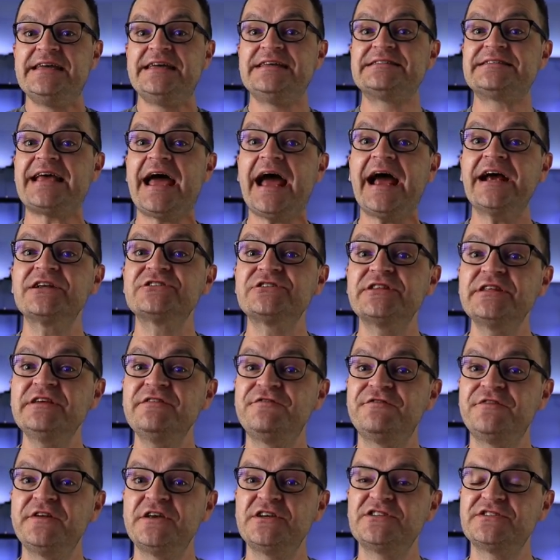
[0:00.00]
is actually a
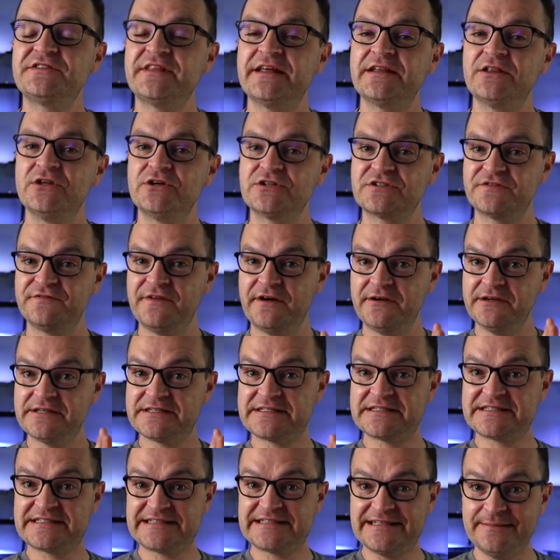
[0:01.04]
fish that looks very
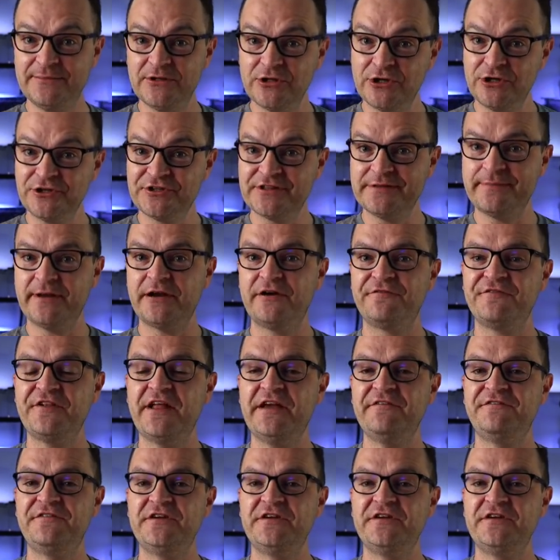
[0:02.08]
similar to the butterfly